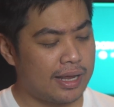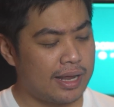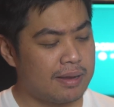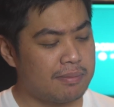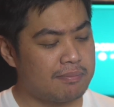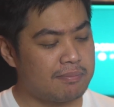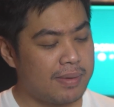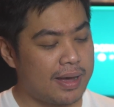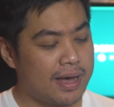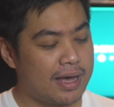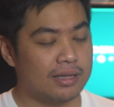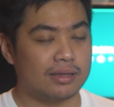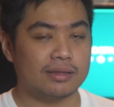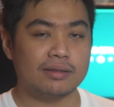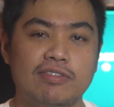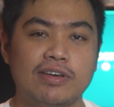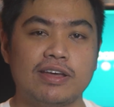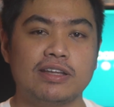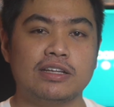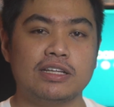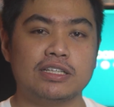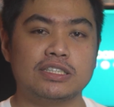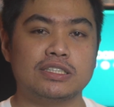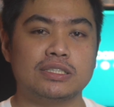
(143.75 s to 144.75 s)
a matte
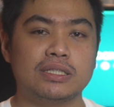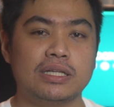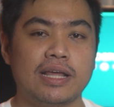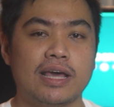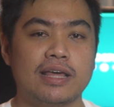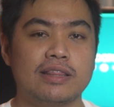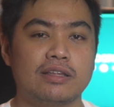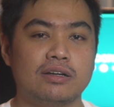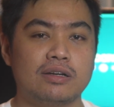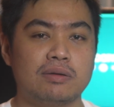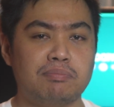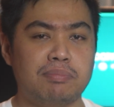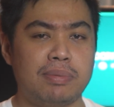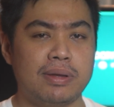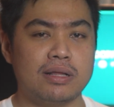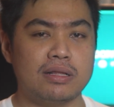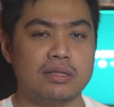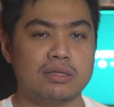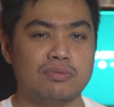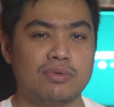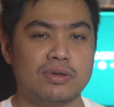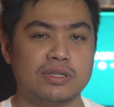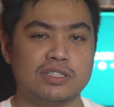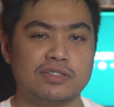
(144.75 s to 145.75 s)
finish leather
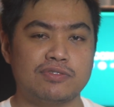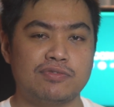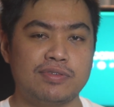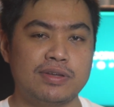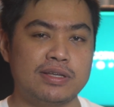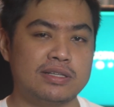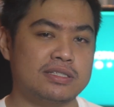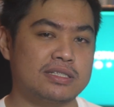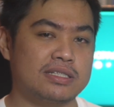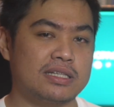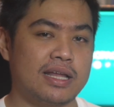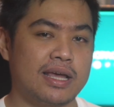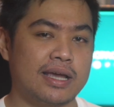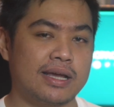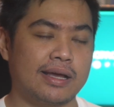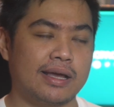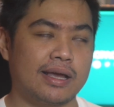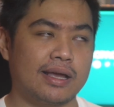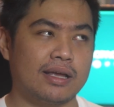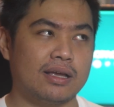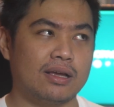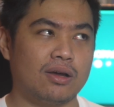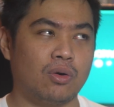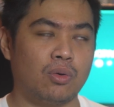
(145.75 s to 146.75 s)
build which feels like
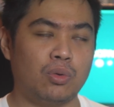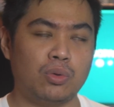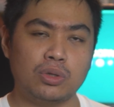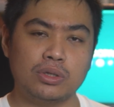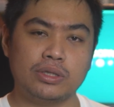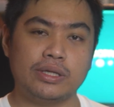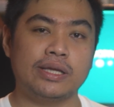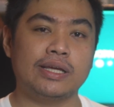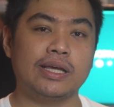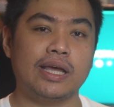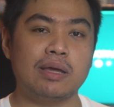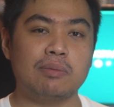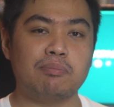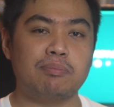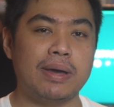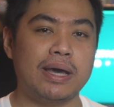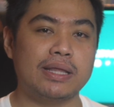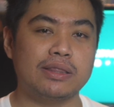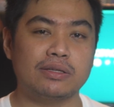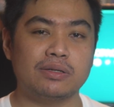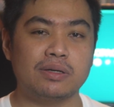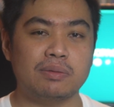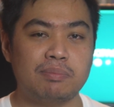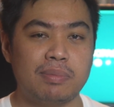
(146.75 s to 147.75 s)
holding a
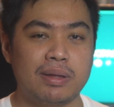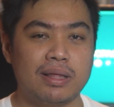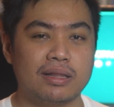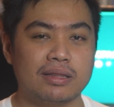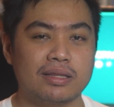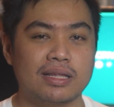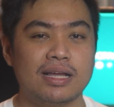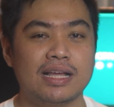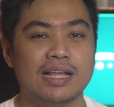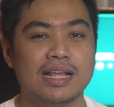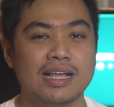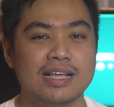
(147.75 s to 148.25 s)
better built